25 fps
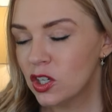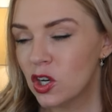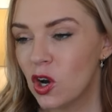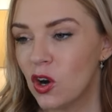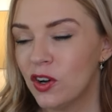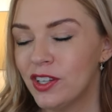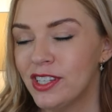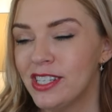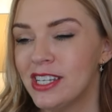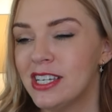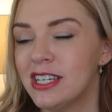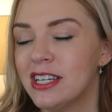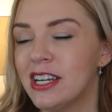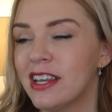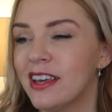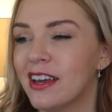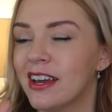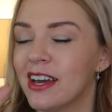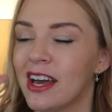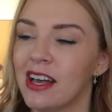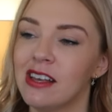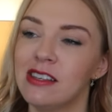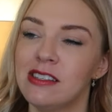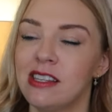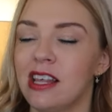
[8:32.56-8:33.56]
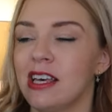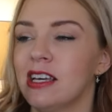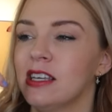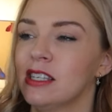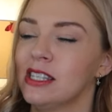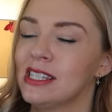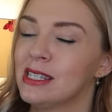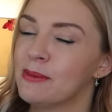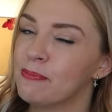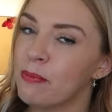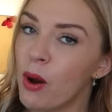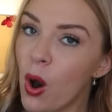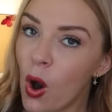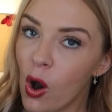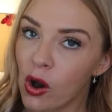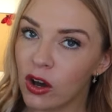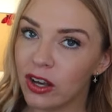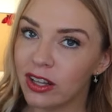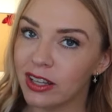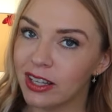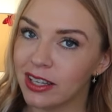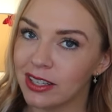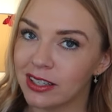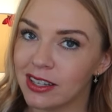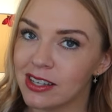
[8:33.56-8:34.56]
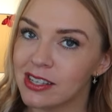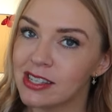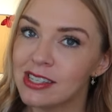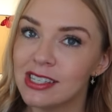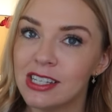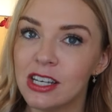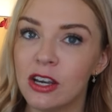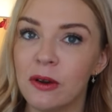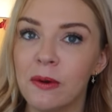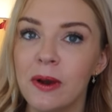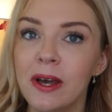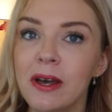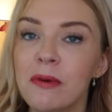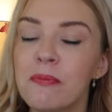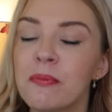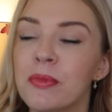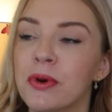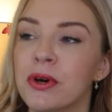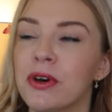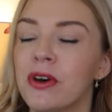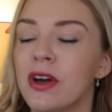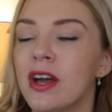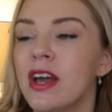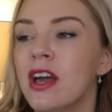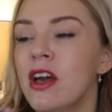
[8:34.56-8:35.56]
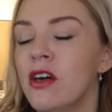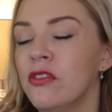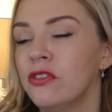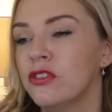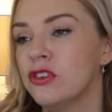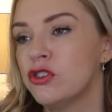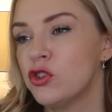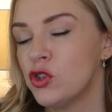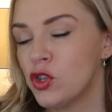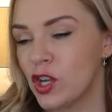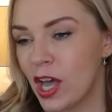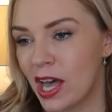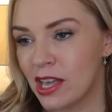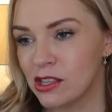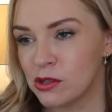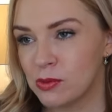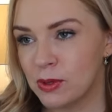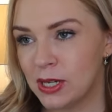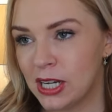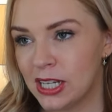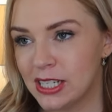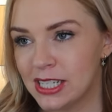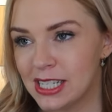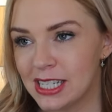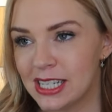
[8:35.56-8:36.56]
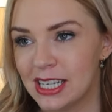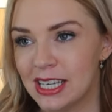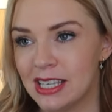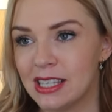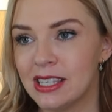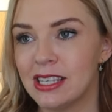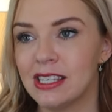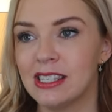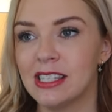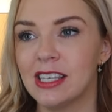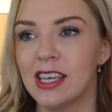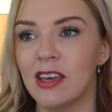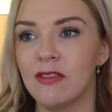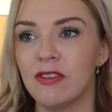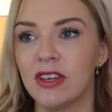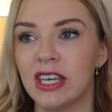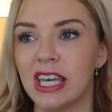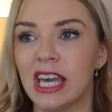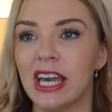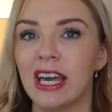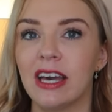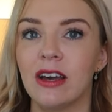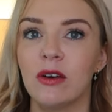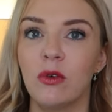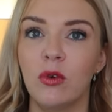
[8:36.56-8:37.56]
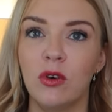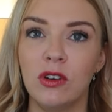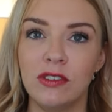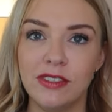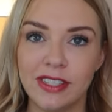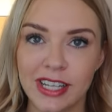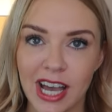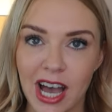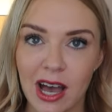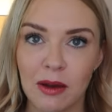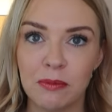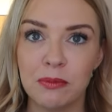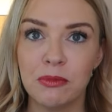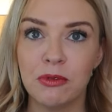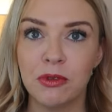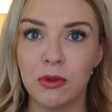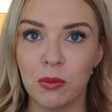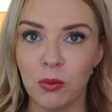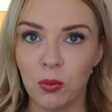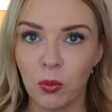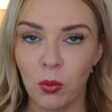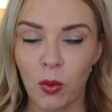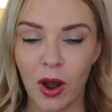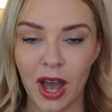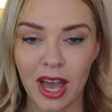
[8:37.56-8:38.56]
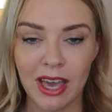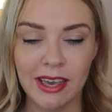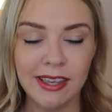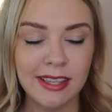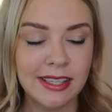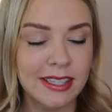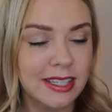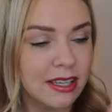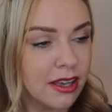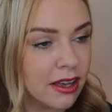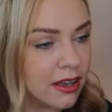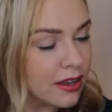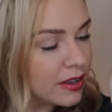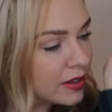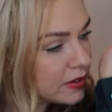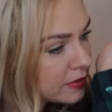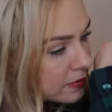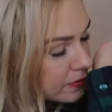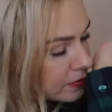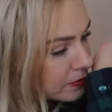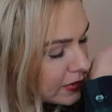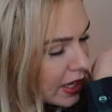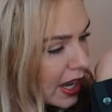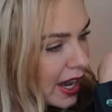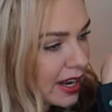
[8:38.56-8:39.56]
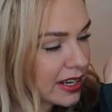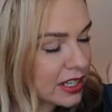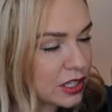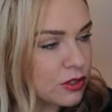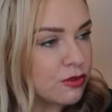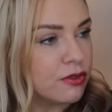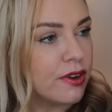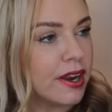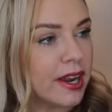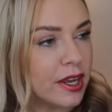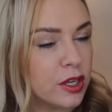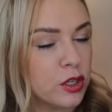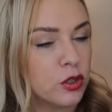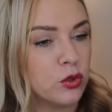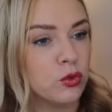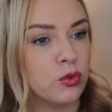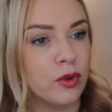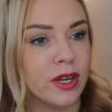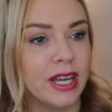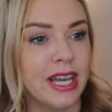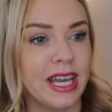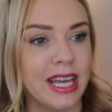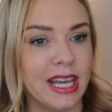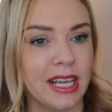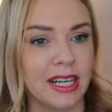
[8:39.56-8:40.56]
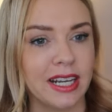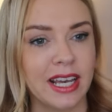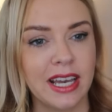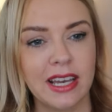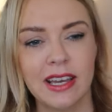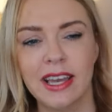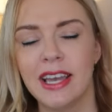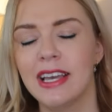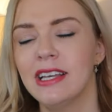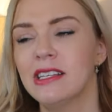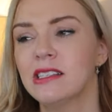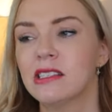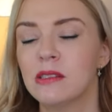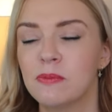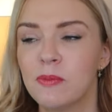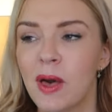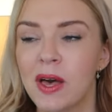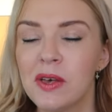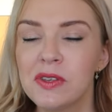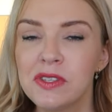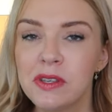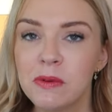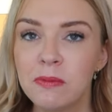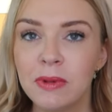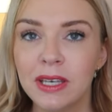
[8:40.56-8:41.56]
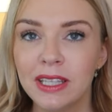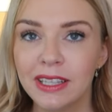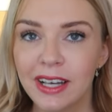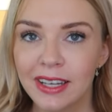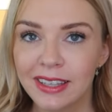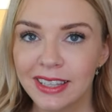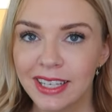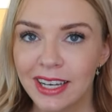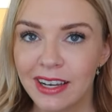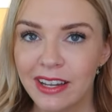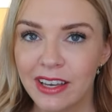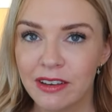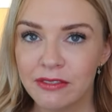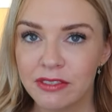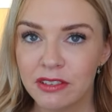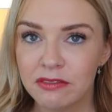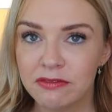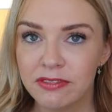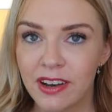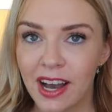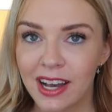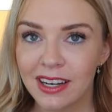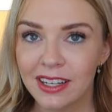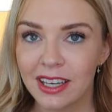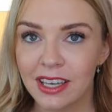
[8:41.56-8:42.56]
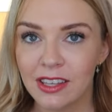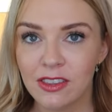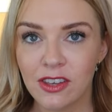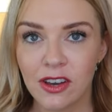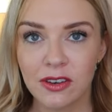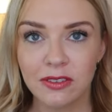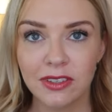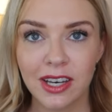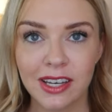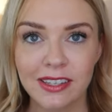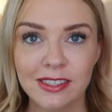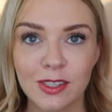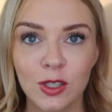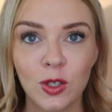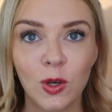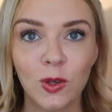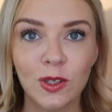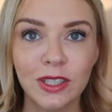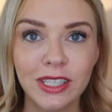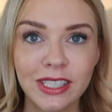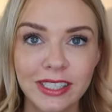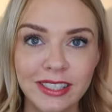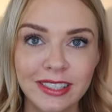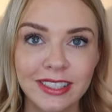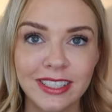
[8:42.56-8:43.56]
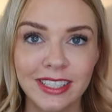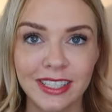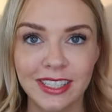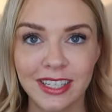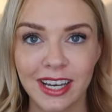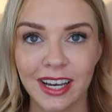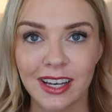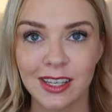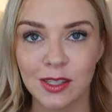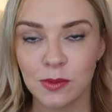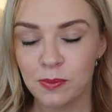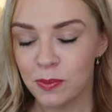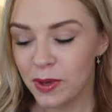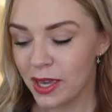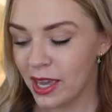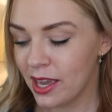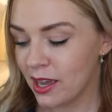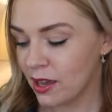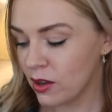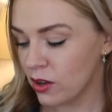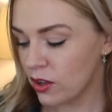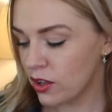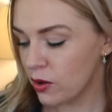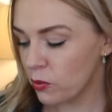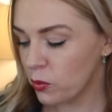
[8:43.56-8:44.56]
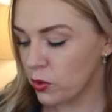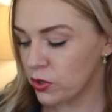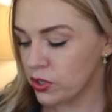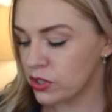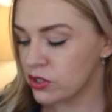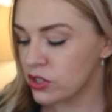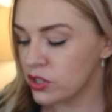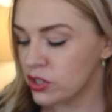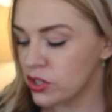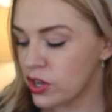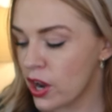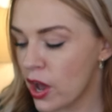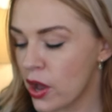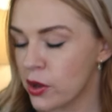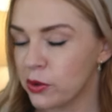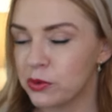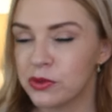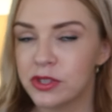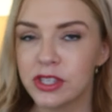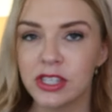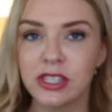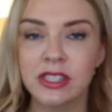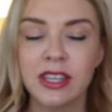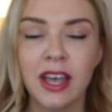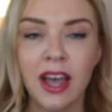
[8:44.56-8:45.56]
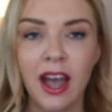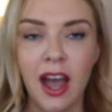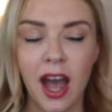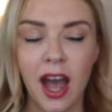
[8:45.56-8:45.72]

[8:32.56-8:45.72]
Gardenia has like a sparklingness to it, but the jasmine underneath is giving it depth and weight. And it's very green. It smells a bit like Lily of the Valley, though that's not listed as being one of the notes.